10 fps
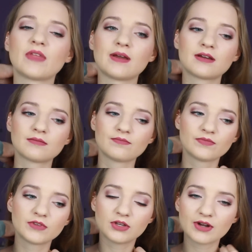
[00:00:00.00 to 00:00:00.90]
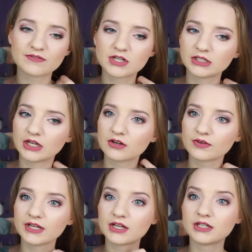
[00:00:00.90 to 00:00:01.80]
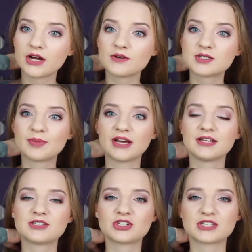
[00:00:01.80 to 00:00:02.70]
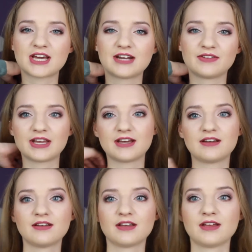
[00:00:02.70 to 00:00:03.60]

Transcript: like, you'd have to look really close, but it's just kind of like a